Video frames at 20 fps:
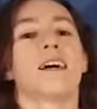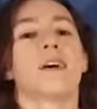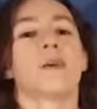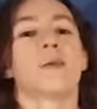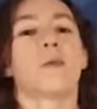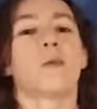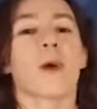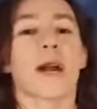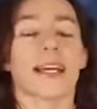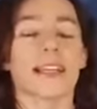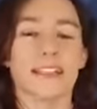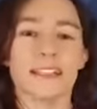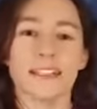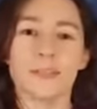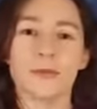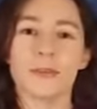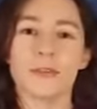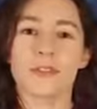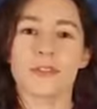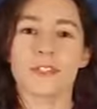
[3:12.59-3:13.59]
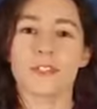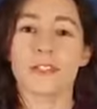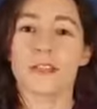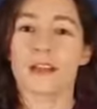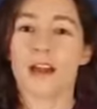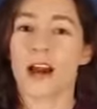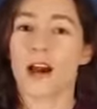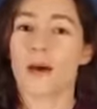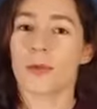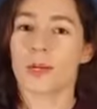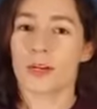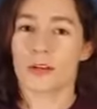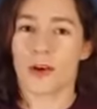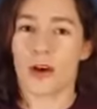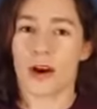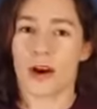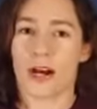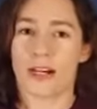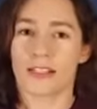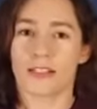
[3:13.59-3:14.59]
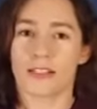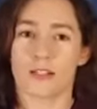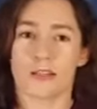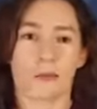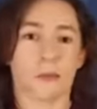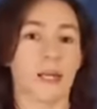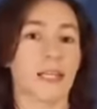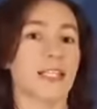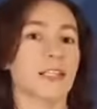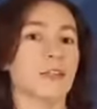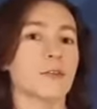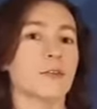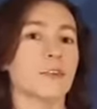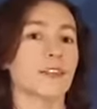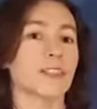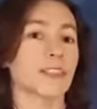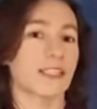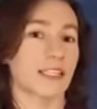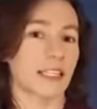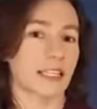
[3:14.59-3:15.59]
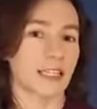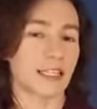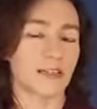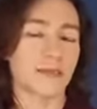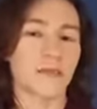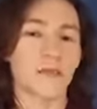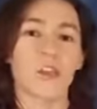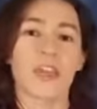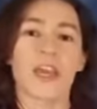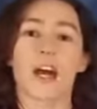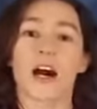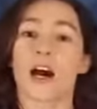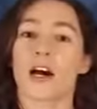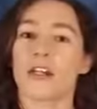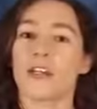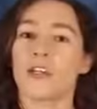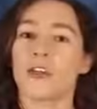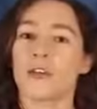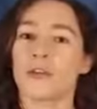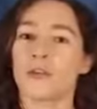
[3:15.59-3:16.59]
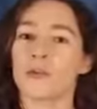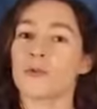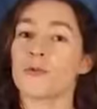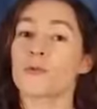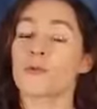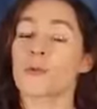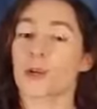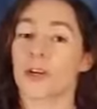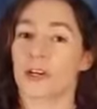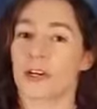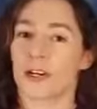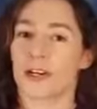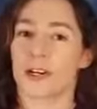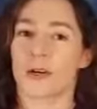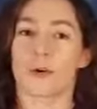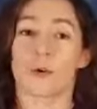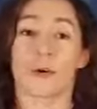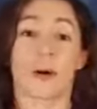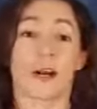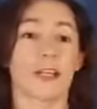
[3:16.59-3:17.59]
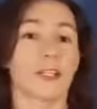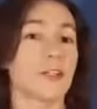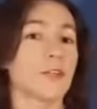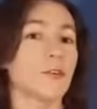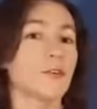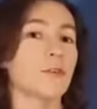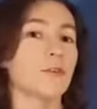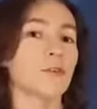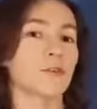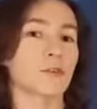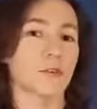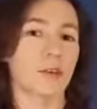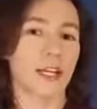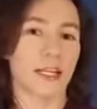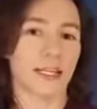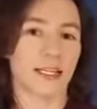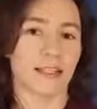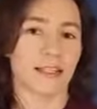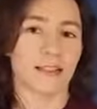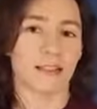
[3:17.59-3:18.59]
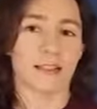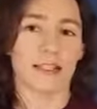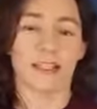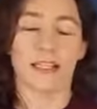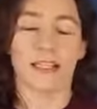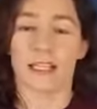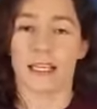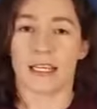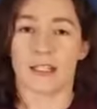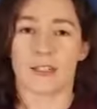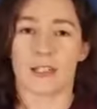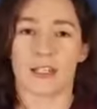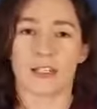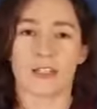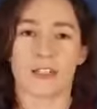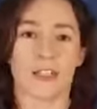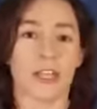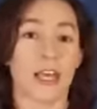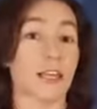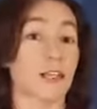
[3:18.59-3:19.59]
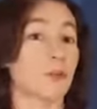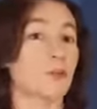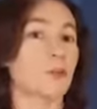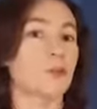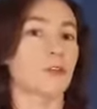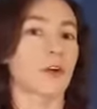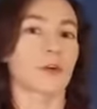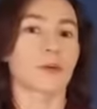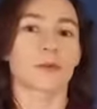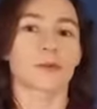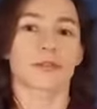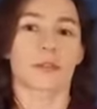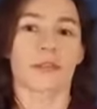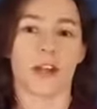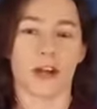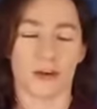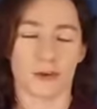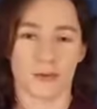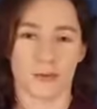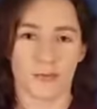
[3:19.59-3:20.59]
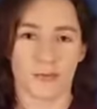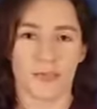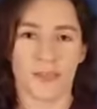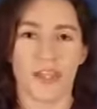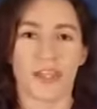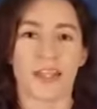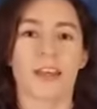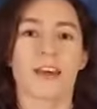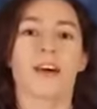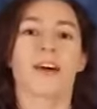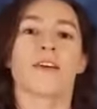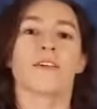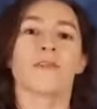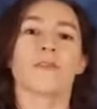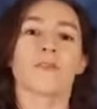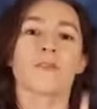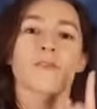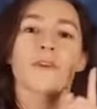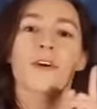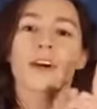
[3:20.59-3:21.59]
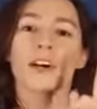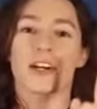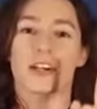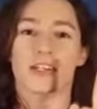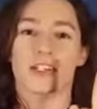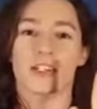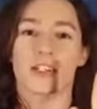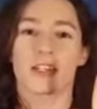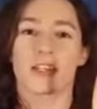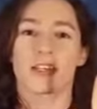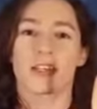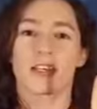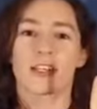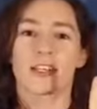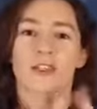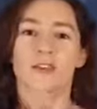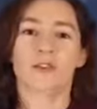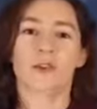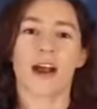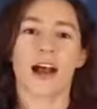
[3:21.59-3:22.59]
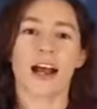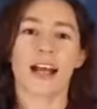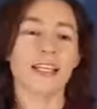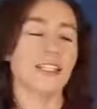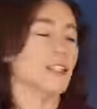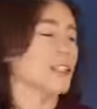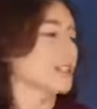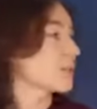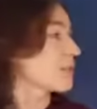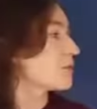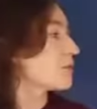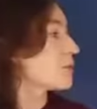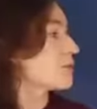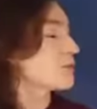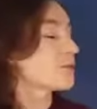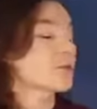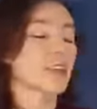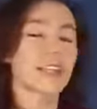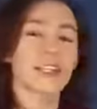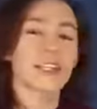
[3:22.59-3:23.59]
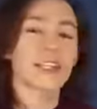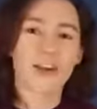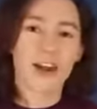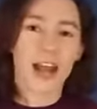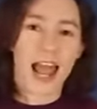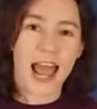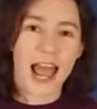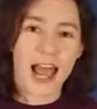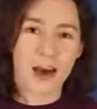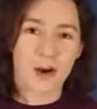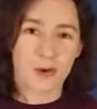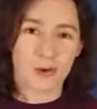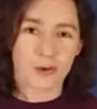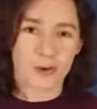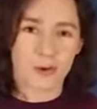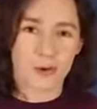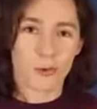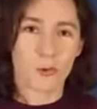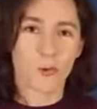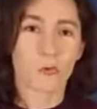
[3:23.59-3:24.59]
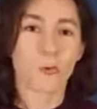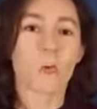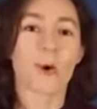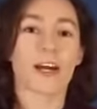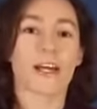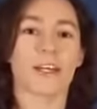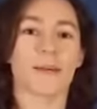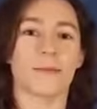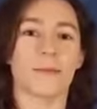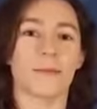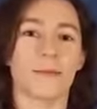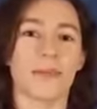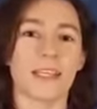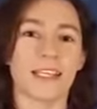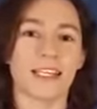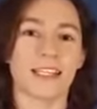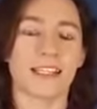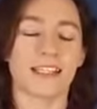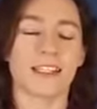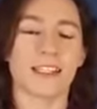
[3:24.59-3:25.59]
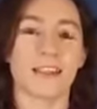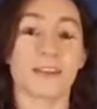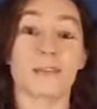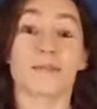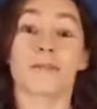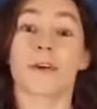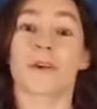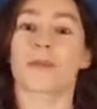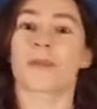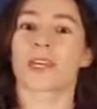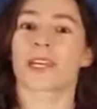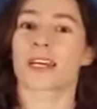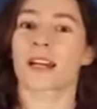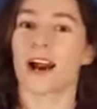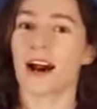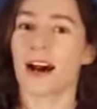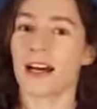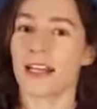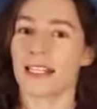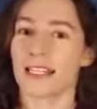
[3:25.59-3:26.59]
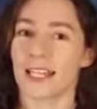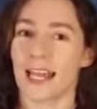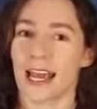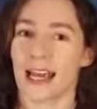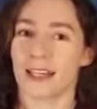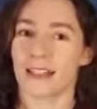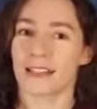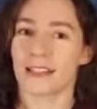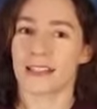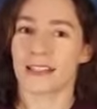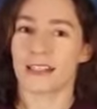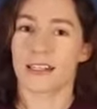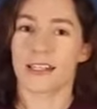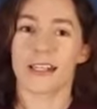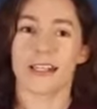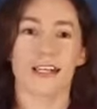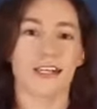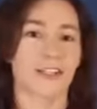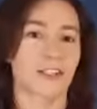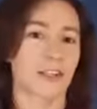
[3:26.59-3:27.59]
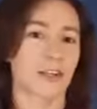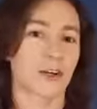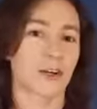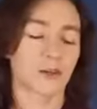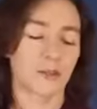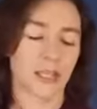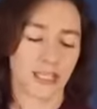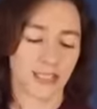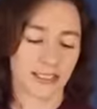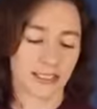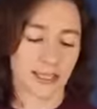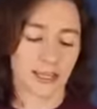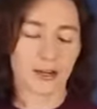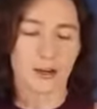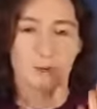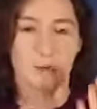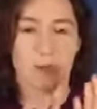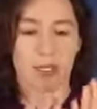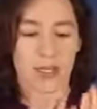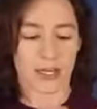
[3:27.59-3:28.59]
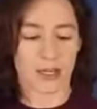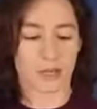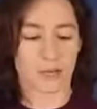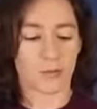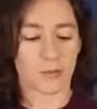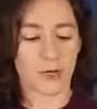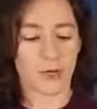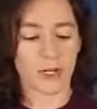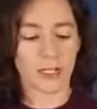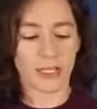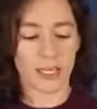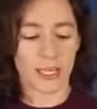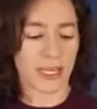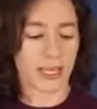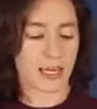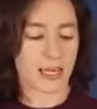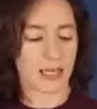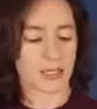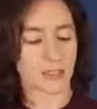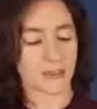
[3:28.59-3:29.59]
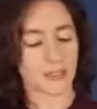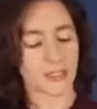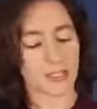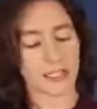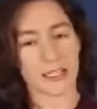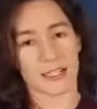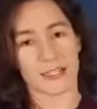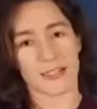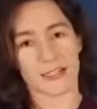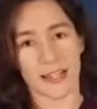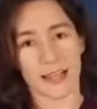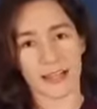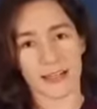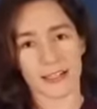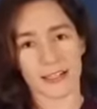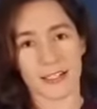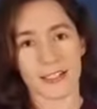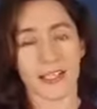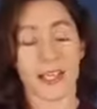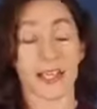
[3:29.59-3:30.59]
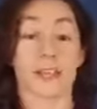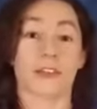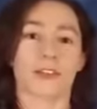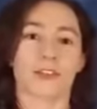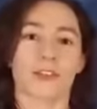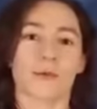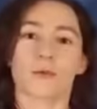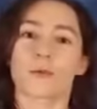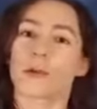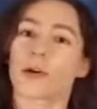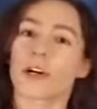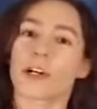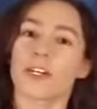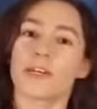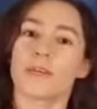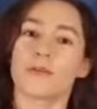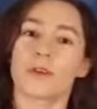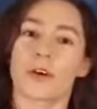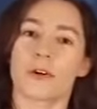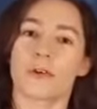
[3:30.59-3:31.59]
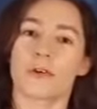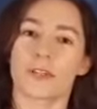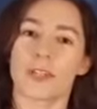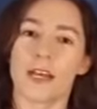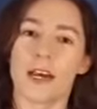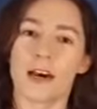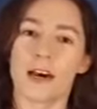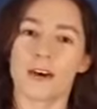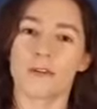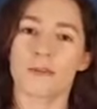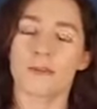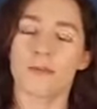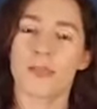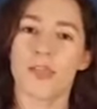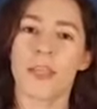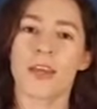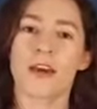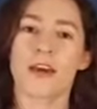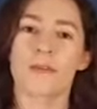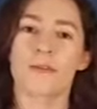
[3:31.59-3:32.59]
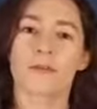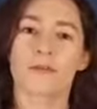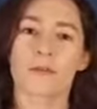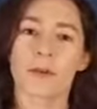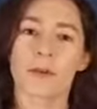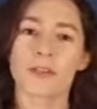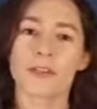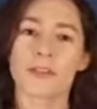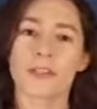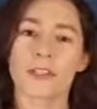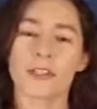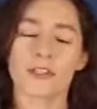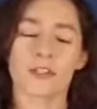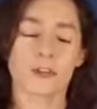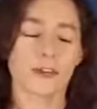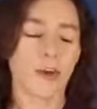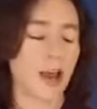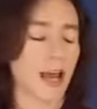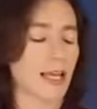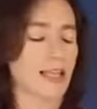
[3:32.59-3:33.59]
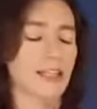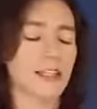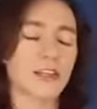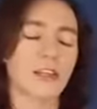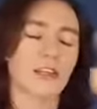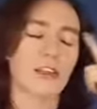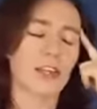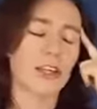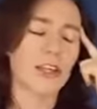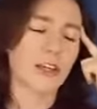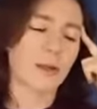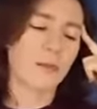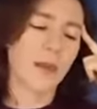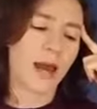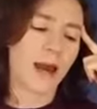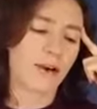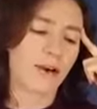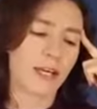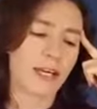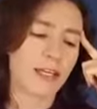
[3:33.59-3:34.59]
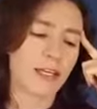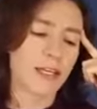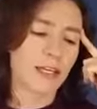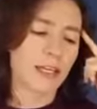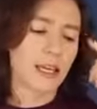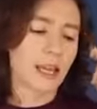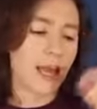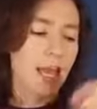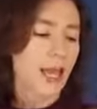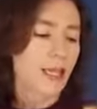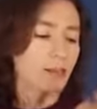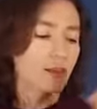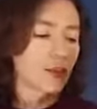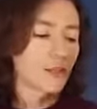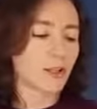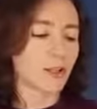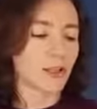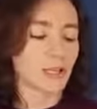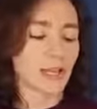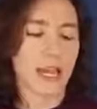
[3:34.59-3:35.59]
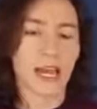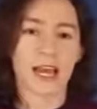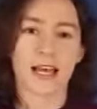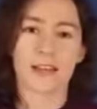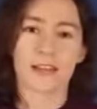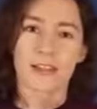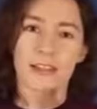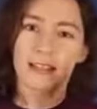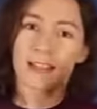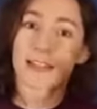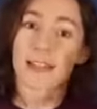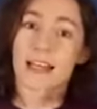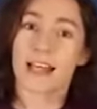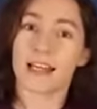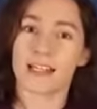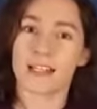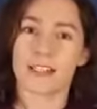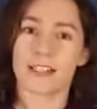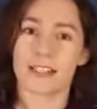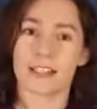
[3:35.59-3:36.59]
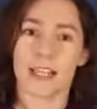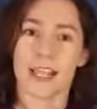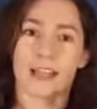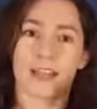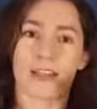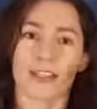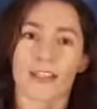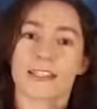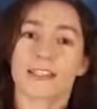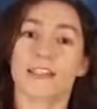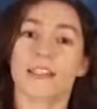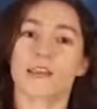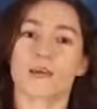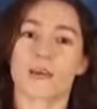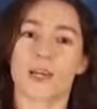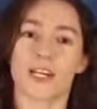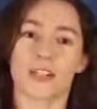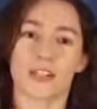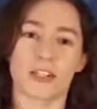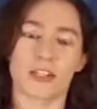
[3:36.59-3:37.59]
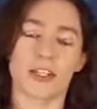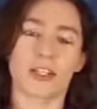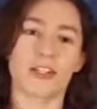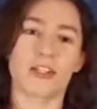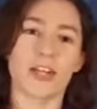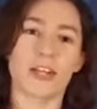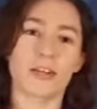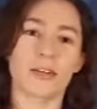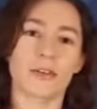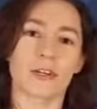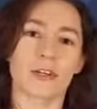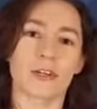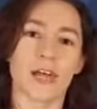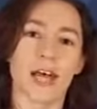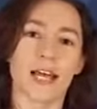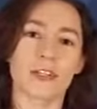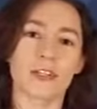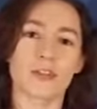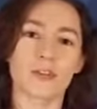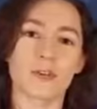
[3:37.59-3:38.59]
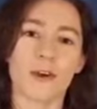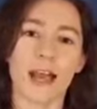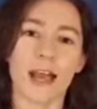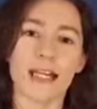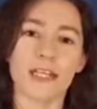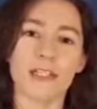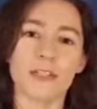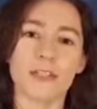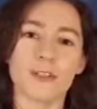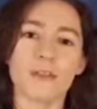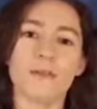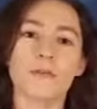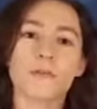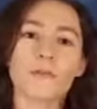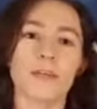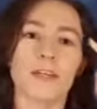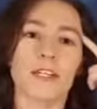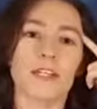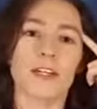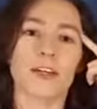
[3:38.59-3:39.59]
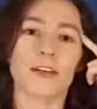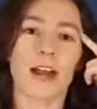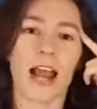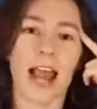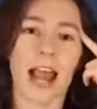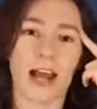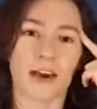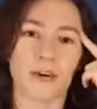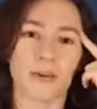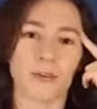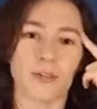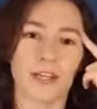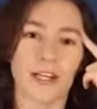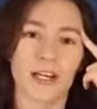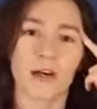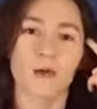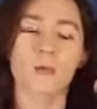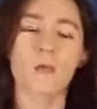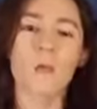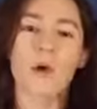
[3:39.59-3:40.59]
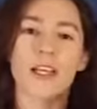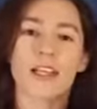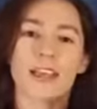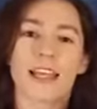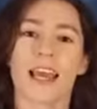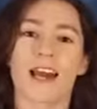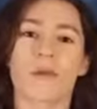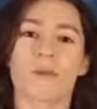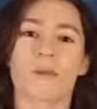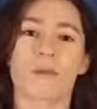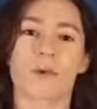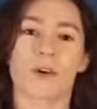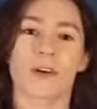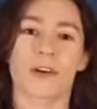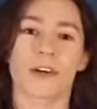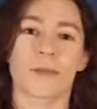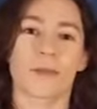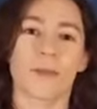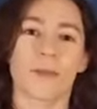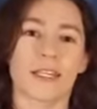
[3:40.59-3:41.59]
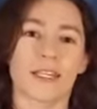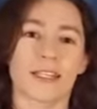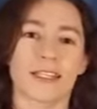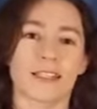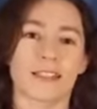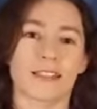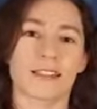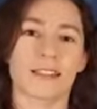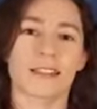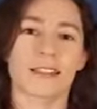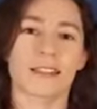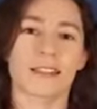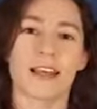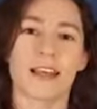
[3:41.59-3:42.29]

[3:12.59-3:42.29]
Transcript: When you come across, when you see a new word or a new phrase in English that you don't know, first try to figure out what it means from the context. So let's say you're reading a book and you see a sentence and there's a word you don't know. First, try to think about it and look at the sentence and the situation in general and try to figure out what that word means.